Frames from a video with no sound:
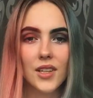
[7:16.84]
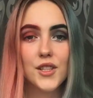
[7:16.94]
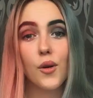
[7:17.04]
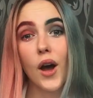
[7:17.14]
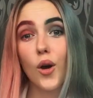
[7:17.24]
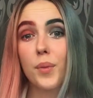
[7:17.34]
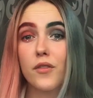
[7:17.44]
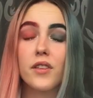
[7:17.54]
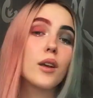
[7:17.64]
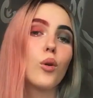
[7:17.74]
So I hope
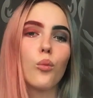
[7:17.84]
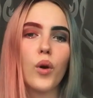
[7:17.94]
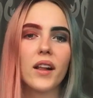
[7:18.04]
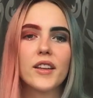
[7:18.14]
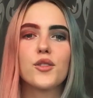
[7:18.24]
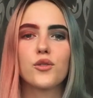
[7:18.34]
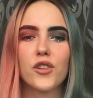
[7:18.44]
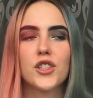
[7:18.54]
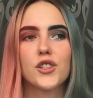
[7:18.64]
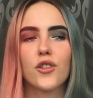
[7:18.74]
everything went well and your
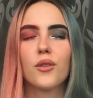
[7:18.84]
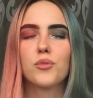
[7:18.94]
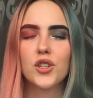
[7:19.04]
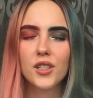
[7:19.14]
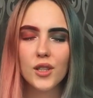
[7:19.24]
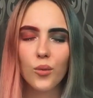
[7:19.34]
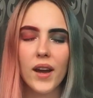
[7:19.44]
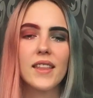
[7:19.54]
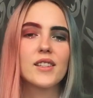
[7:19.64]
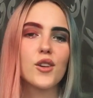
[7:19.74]
scrunchie turned out just the
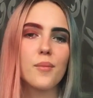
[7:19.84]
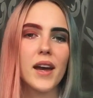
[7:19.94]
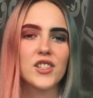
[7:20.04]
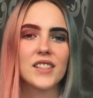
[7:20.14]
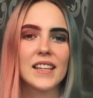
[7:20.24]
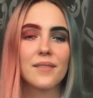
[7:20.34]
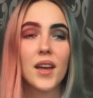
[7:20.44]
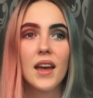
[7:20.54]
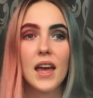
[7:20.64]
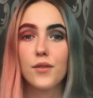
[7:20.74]
way as you imagined it.
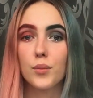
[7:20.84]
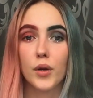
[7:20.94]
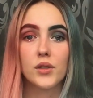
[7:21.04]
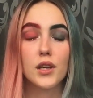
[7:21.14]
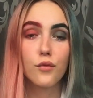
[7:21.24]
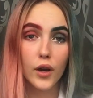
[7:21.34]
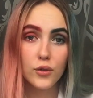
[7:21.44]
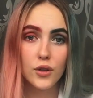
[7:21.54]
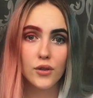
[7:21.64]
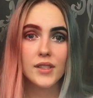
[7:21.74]
If you post any
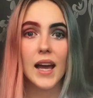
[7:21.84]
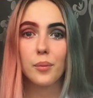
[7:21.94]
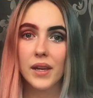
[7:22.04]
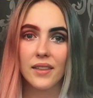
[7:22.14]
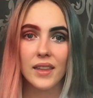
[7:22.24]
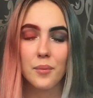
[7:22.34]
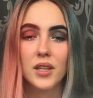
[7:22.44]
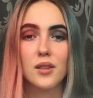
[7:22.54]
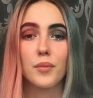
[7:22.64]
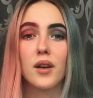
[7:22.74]
photos, tag me in them
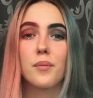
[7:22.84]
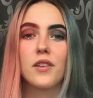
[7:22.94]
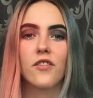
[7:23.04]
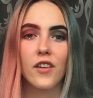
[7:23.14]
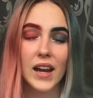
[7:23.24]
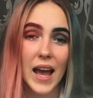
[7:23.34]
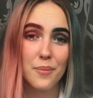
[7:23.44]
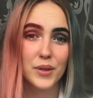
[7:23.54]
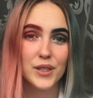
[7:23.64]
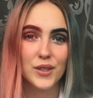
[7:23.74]
because I'm going to be very
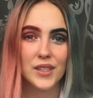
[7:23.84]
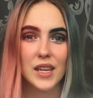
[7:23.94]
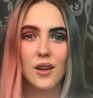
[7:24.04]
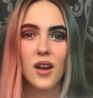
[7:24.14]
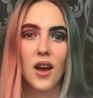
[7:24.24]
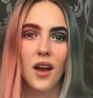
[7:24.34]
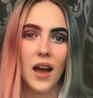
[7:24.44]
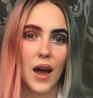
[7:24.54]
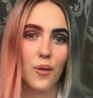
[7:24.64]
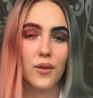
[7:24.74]
happy to see
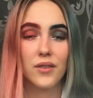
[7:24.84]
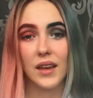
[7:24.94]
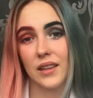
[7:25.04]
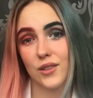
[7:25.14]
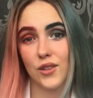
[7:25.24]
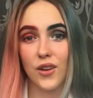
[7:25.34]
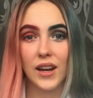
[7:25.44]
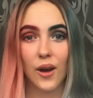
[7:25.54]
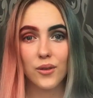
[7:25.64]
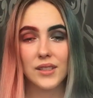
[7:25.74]
how it
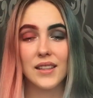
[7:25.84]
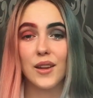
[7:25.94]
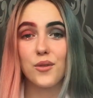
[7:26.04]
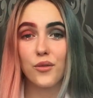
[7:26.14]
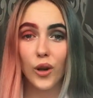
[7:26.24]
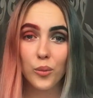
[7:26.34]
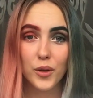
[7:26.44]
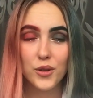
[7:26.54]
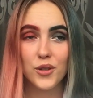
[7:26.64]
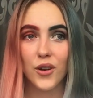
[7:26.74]
turned out and that you followed
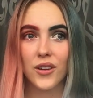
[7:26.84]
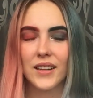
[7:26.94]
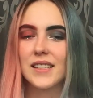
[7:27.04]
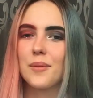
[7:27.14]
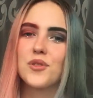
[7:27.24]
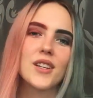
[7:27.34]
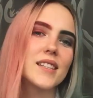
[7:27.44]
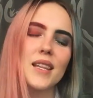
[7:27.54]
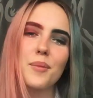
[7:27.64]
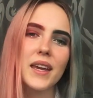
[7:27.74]
my tutorial because I'm
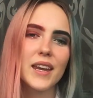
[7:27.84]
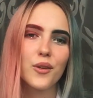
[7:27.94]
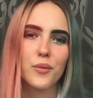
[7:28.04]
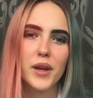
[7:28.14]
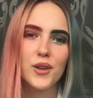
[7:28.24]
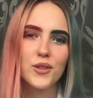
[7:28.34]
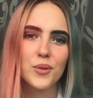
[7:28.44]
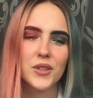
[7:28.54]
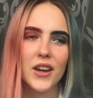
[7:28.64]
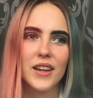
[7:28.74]
just in the beginning of my
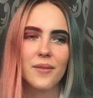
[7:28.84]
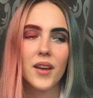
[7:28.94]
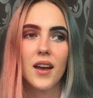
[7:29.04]
YouTube journey.